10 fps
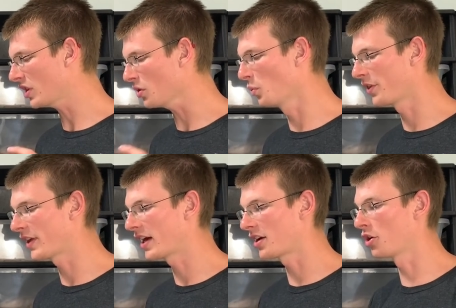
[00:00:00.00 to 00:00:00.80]
with
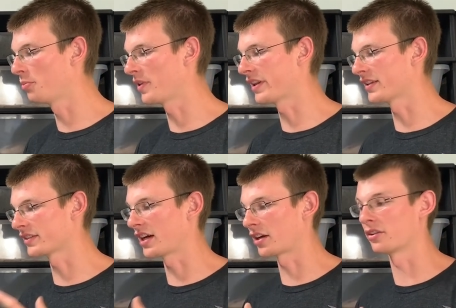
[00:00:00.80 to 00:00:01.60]
that, I hope that this
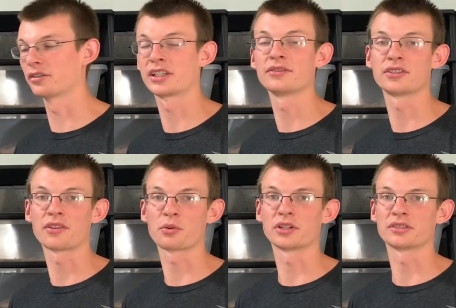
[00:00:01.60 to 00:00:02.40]
kind of gives
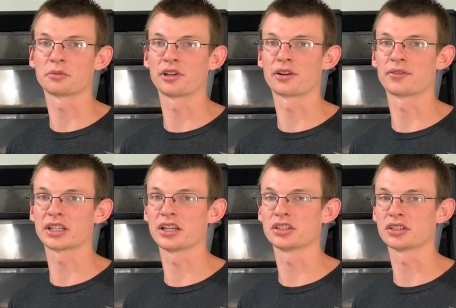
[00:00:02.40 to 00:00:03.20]
everyone some
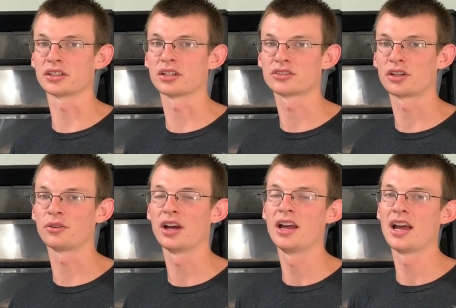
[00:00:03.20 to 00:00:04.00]
clarification. So
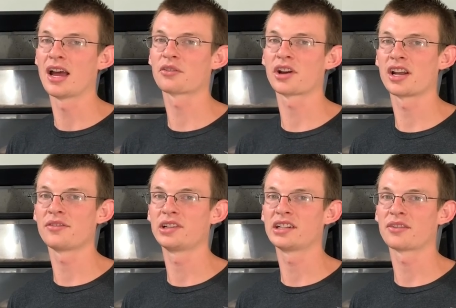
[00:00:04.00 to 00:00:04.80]
have a great
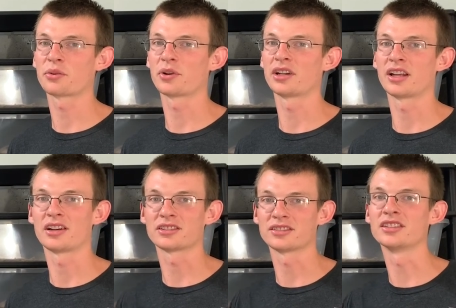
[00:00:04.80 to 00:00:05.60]
evening, everyone, and
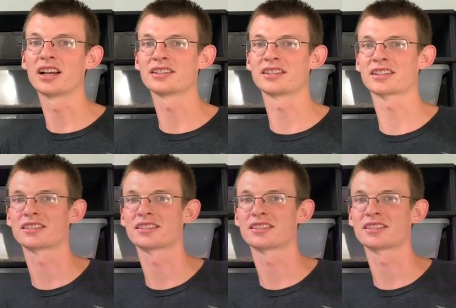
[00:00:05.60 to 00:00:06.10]
I'll see you guys next